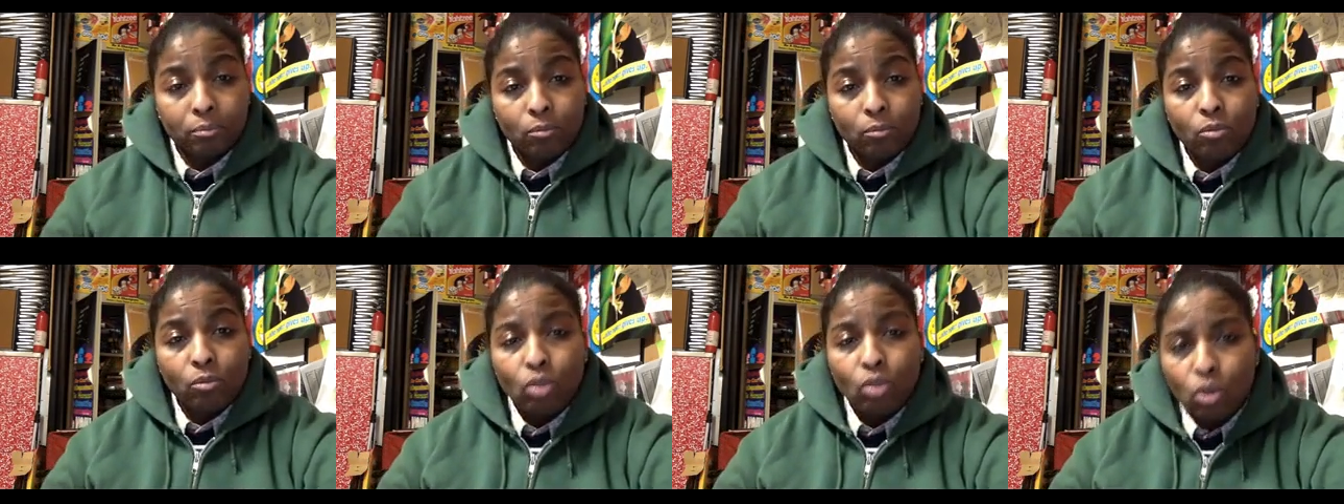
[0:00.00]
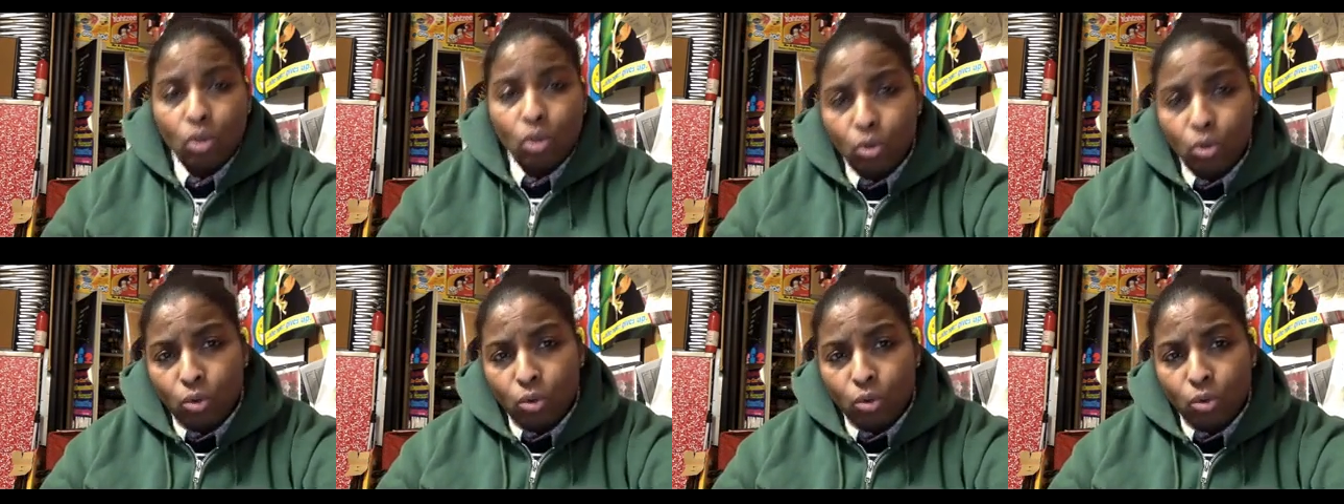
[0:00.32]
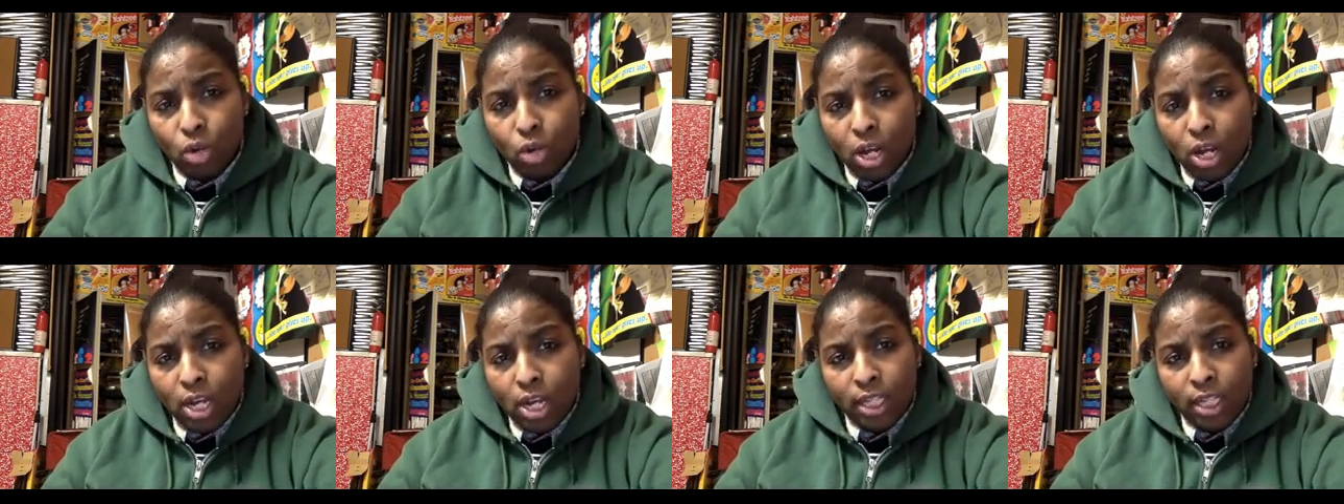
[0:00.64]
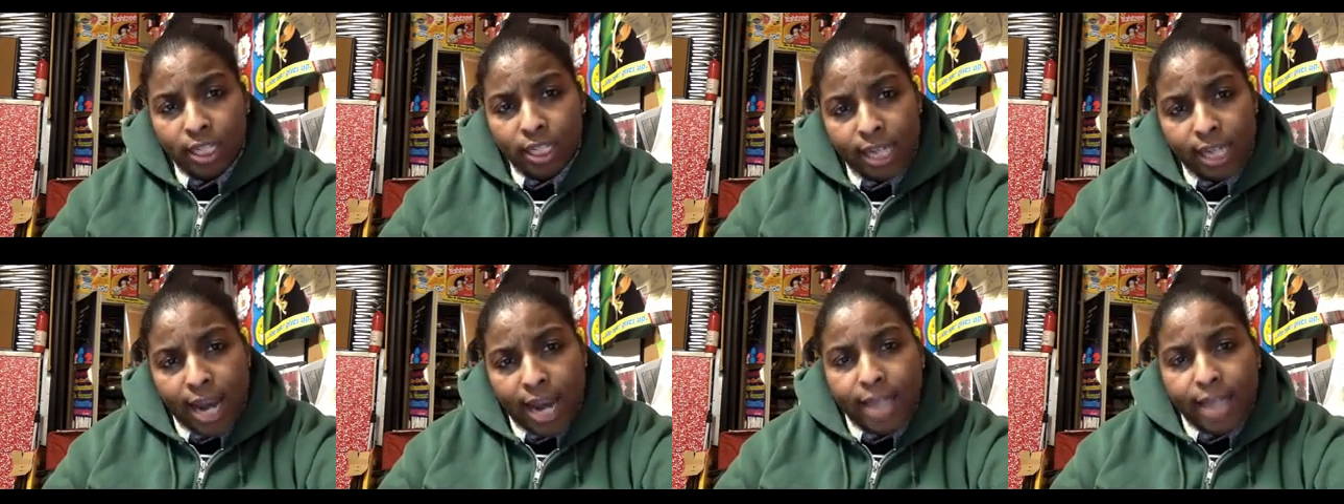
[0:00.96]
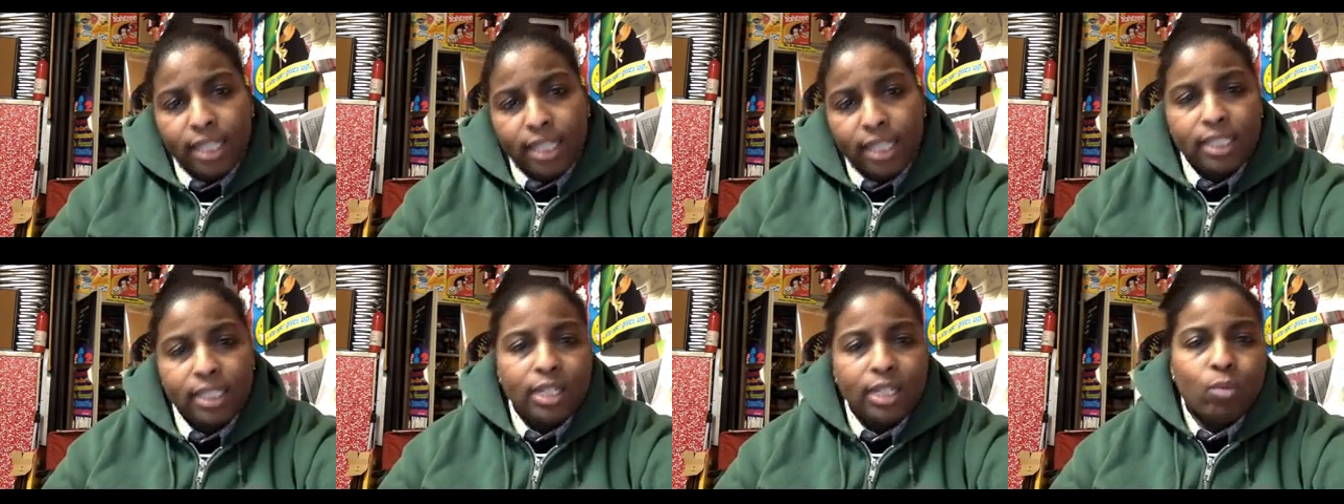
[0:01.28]
who the
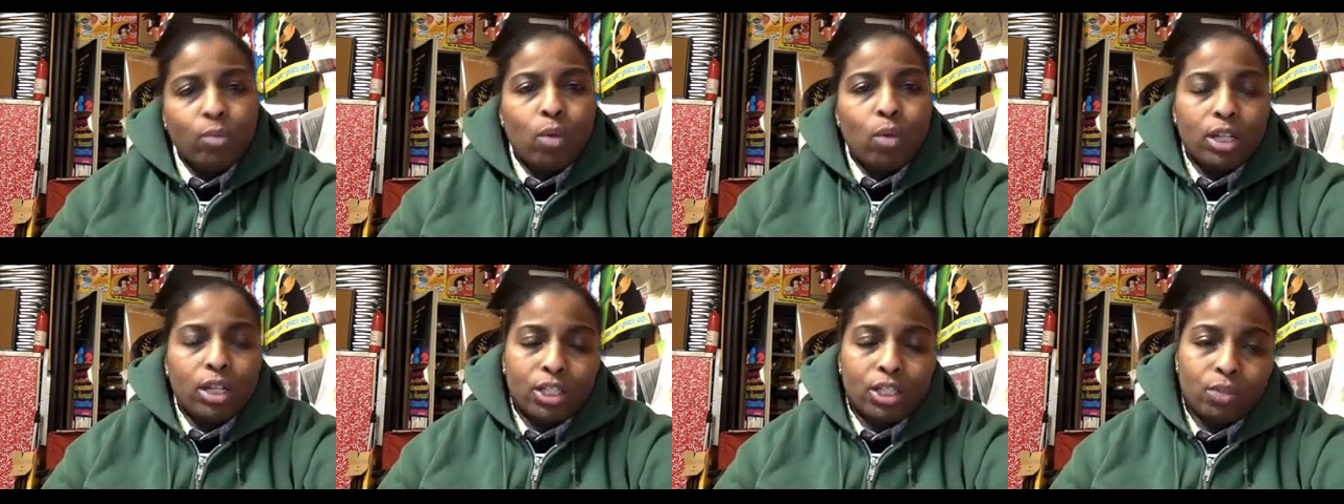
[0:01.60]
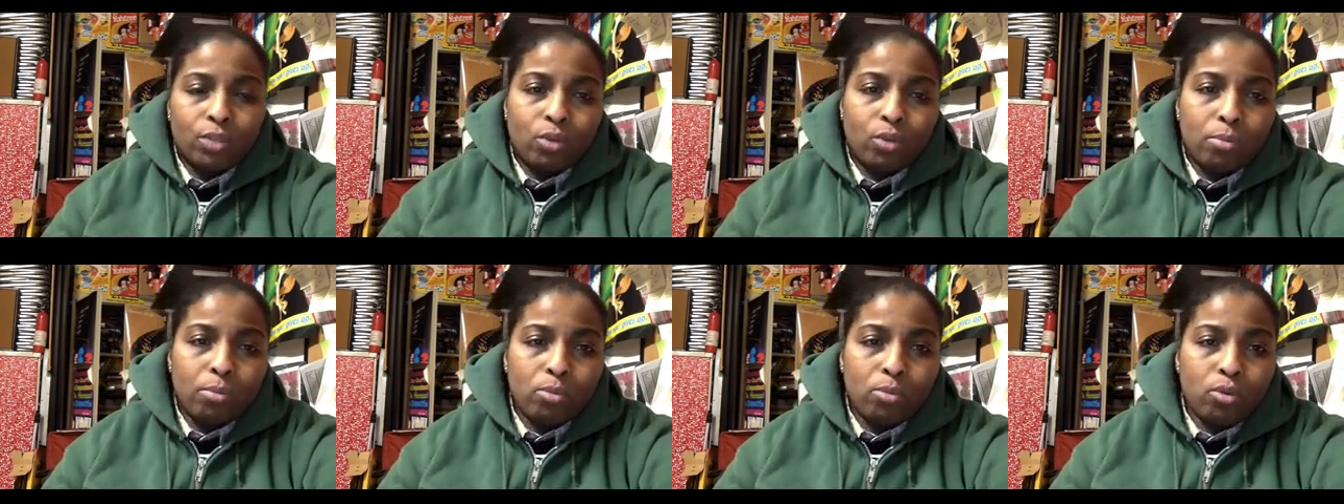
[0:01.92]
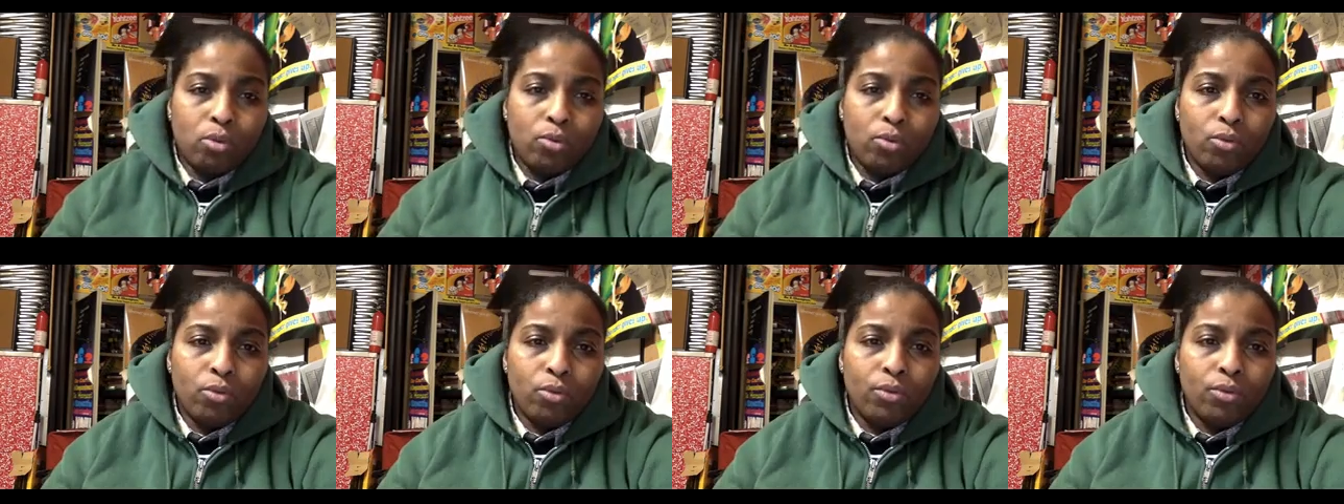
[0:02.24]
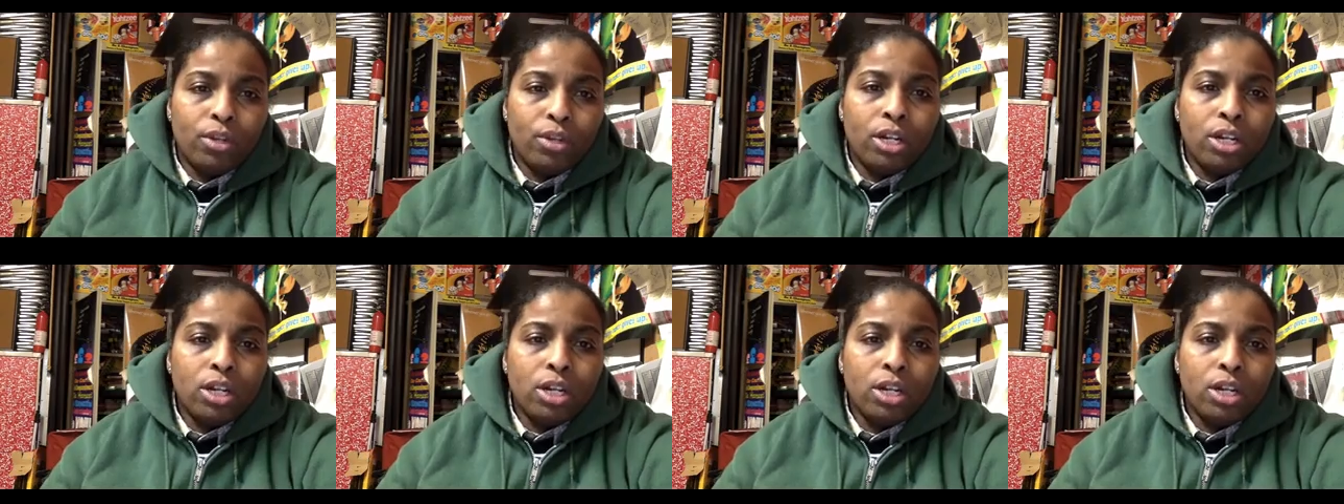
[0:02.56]
agency wants to remove